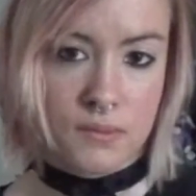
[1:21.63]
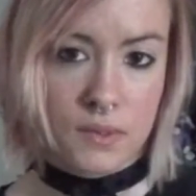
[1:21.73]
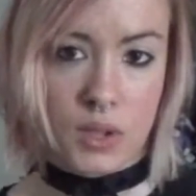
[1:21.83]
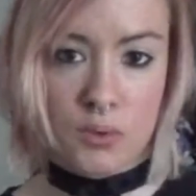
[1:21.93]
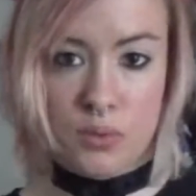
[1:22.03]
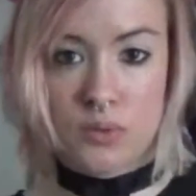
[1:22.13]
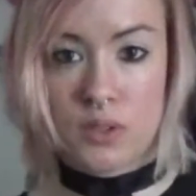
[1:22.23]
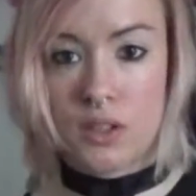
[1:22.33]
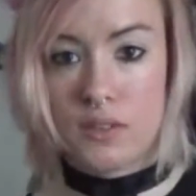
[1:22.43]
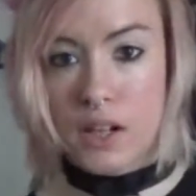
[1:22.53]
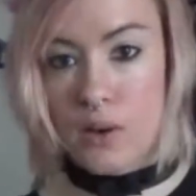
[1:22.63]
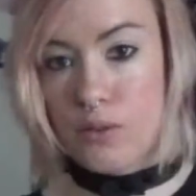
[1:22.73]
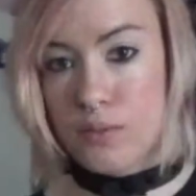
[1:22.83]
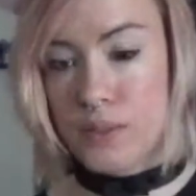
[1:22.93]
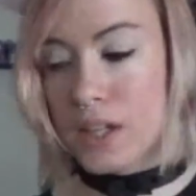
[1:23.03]
you saw the video
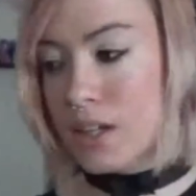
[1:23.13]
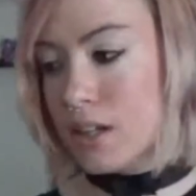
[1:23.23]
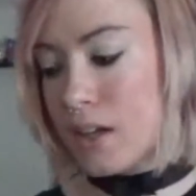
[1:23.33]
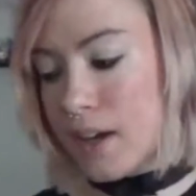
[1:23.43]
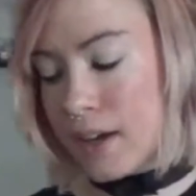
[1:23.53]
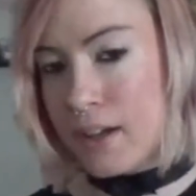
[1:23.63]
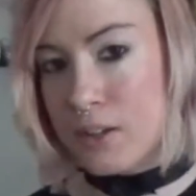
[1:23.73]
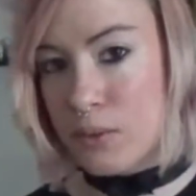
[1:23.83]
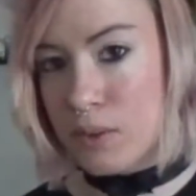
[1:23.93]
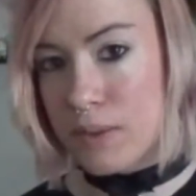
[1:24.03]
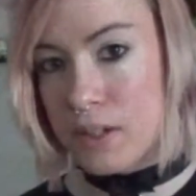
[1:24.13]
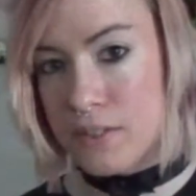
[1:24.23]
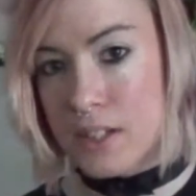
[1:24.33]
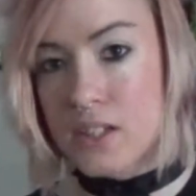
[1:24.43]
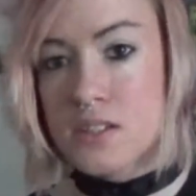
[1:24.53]
from me and you love
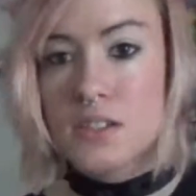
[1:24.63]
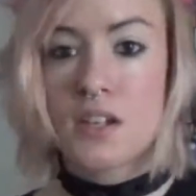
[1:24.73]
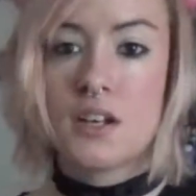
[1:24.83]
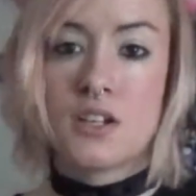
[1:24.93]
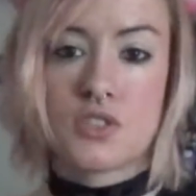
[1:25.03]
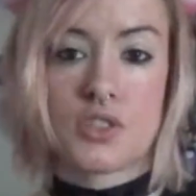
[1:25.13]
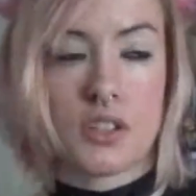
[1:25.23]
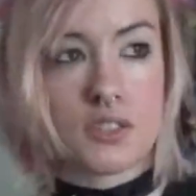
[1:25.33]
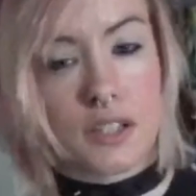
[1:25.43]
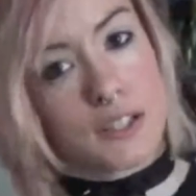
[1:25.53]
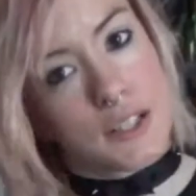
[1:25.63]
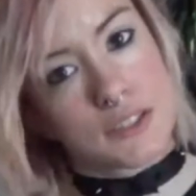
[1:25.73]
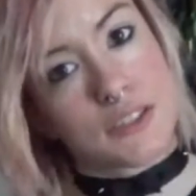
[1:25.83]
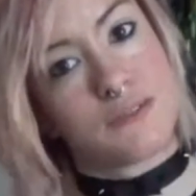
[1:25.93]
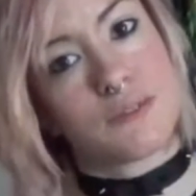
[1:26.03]
her ears. She does take
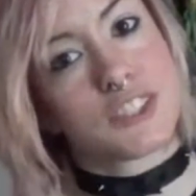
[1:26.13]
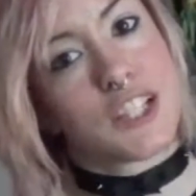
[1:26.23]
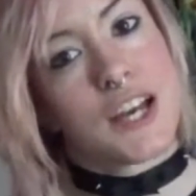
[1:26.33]
customs.